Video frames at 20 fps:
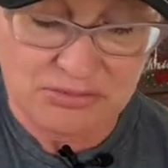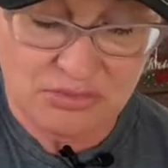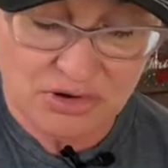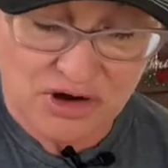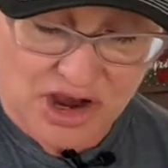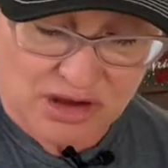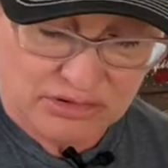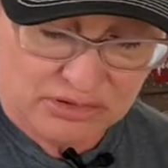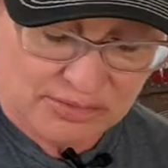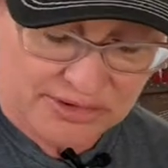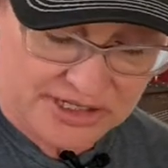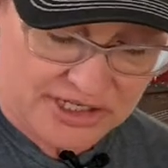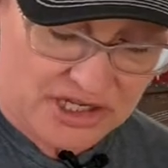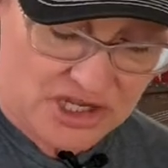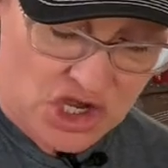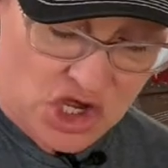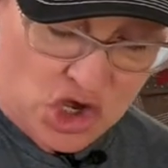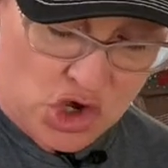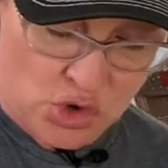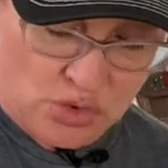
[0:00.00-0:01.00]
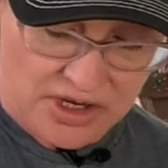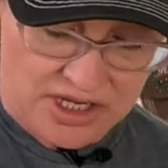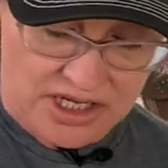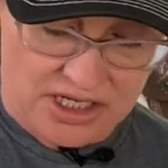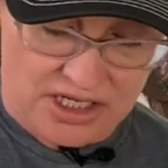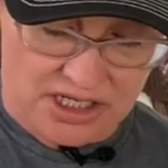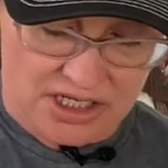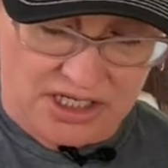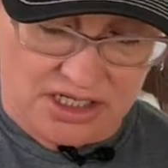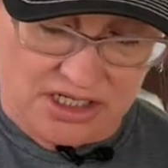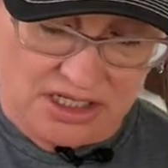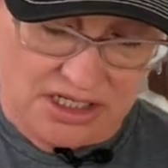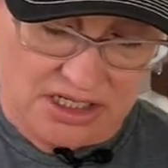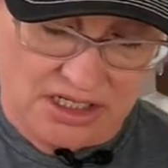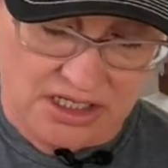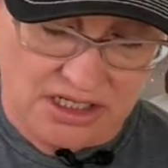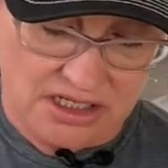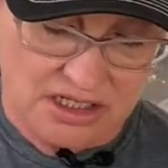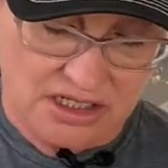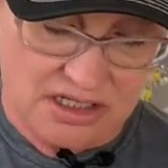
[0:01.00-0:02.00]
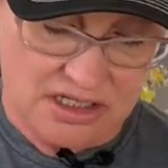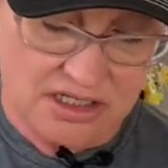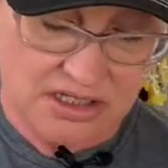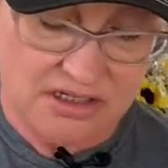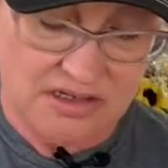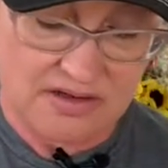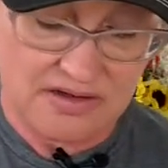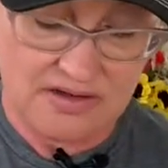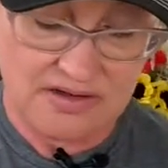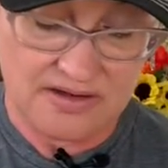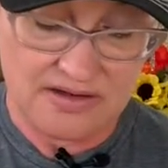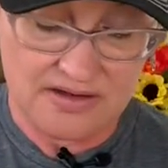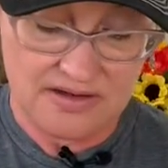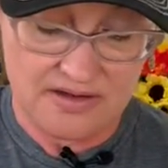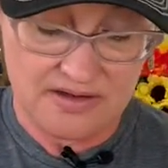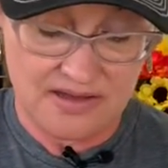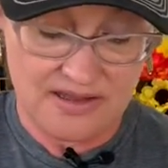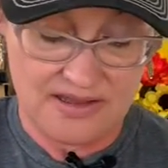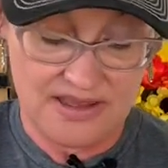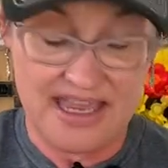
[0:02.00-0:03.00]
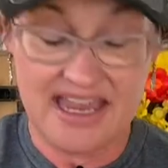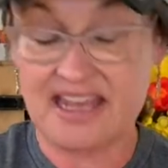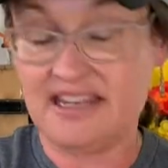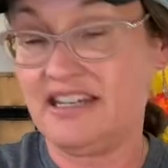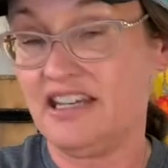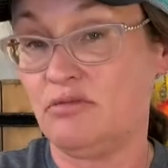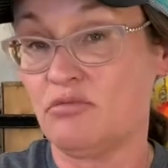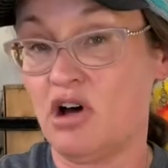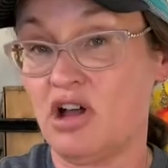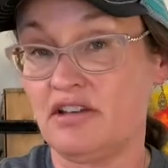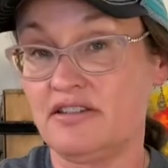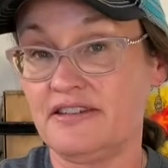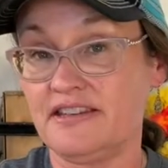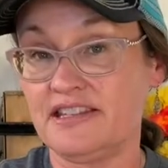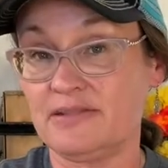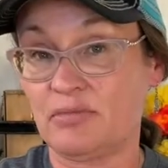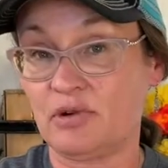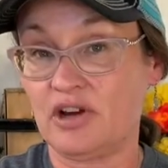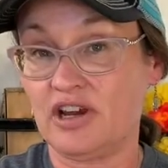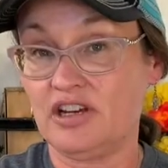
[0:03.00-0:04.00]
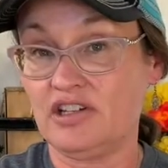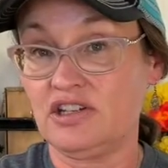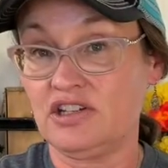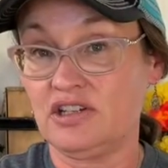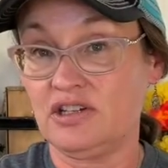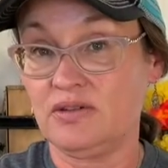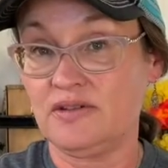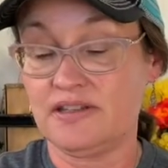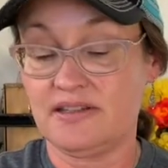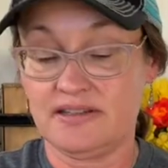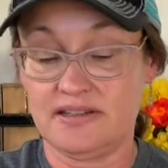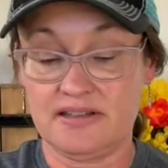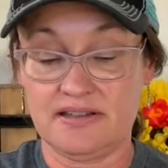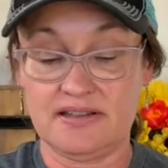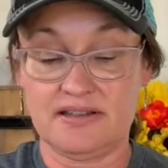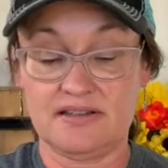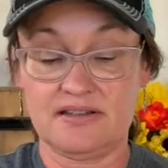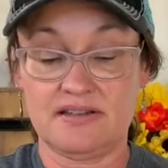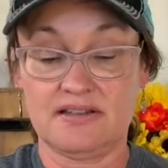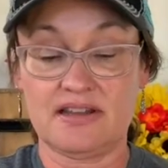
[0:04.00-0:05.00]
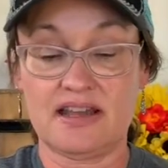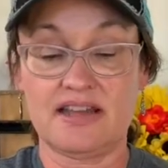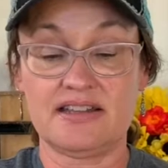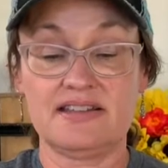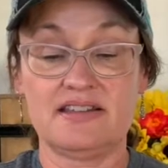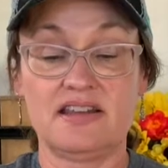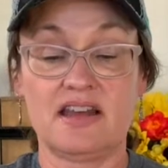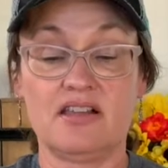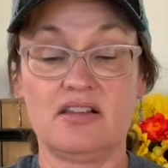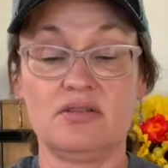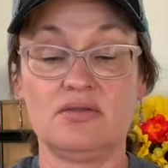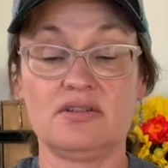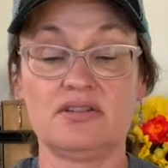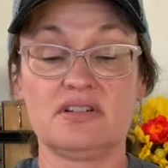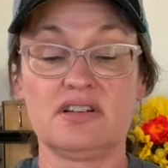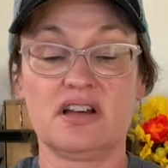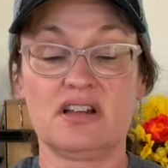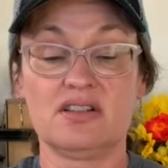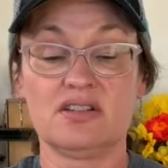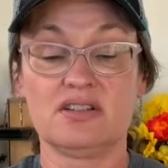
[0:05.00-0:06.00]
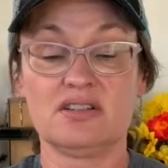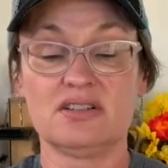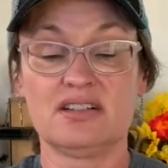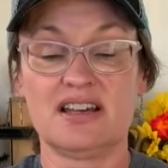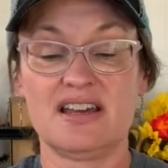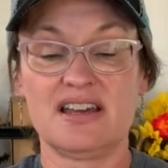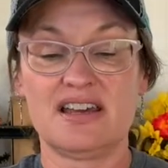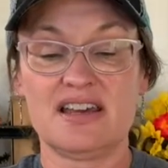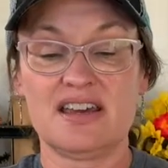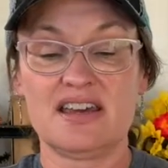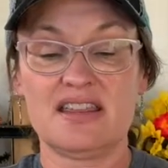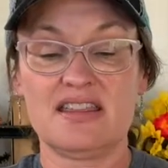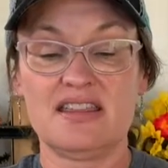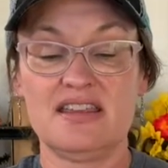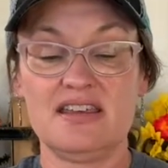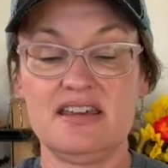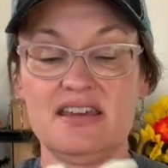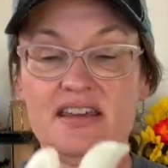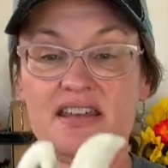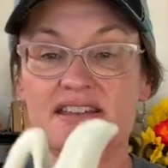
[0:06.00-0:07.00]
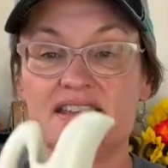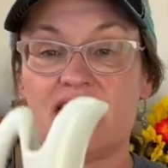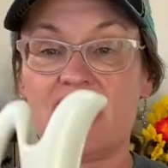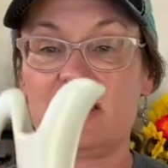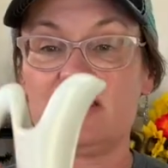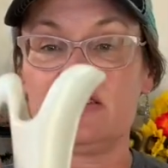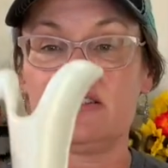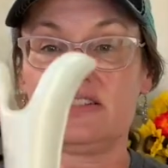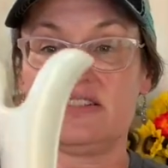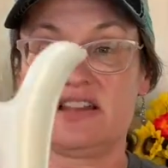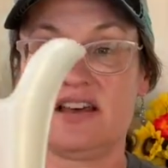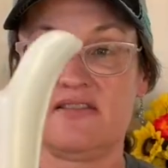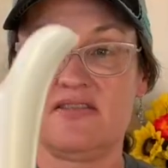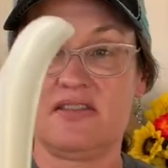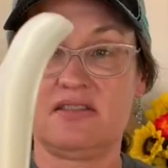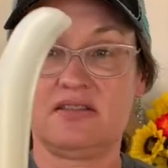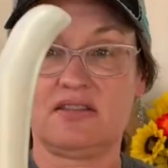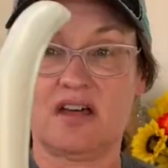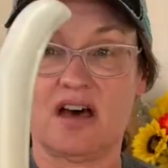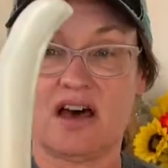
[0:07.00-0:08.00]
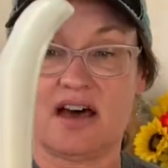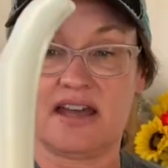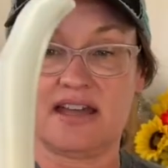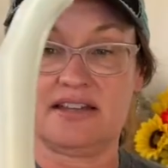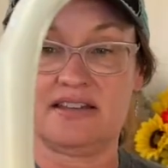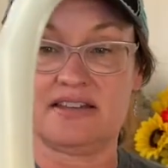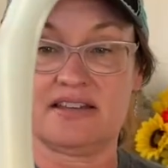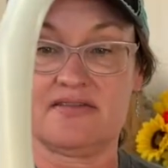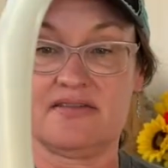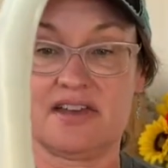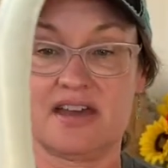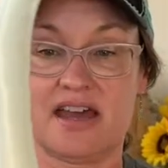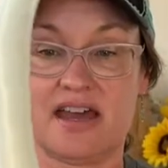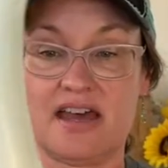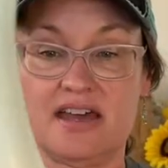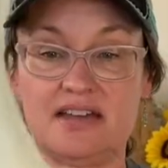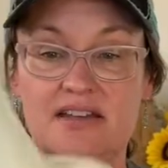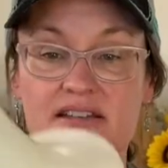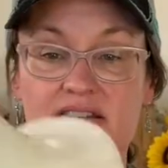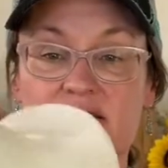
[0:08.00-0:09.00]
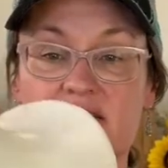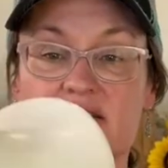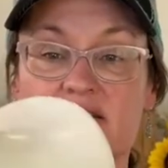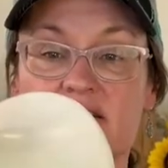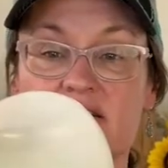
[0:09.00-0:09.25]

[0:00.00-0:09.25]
probably go in the Antique Mall in the spring too, since it's a nice yellow color. This, I just love the lines of that.